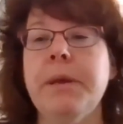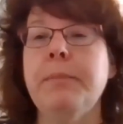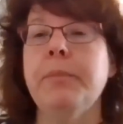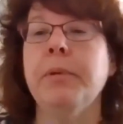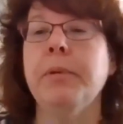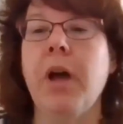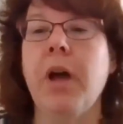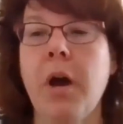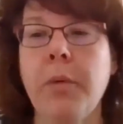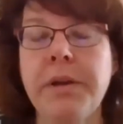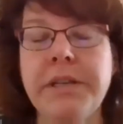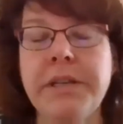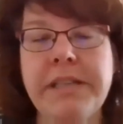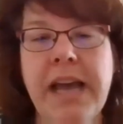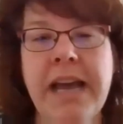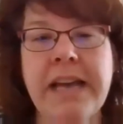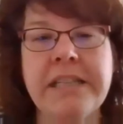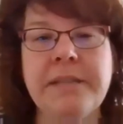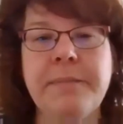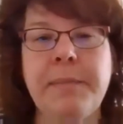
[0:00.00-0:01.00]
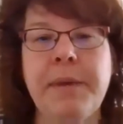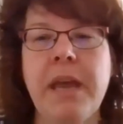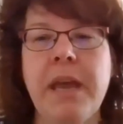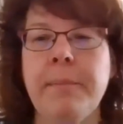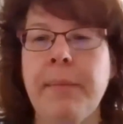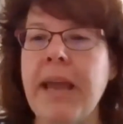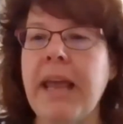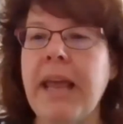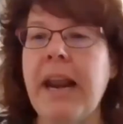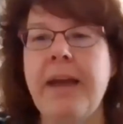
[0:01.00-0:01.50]
People always ask me,
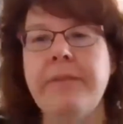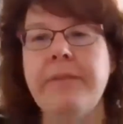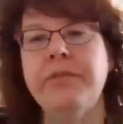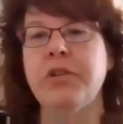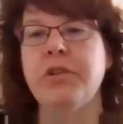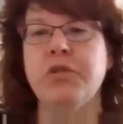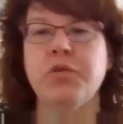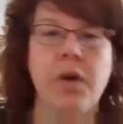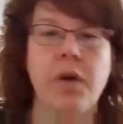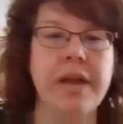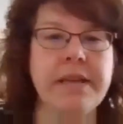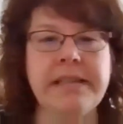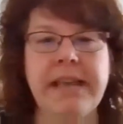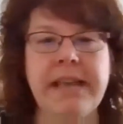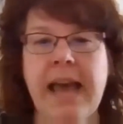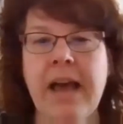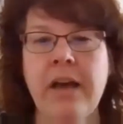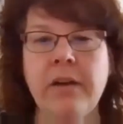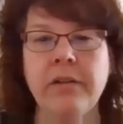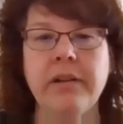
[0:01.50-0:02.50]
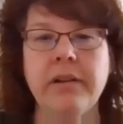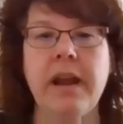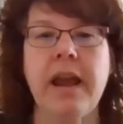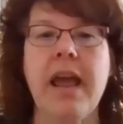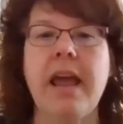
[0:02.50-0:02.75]
am I going to have to dress out?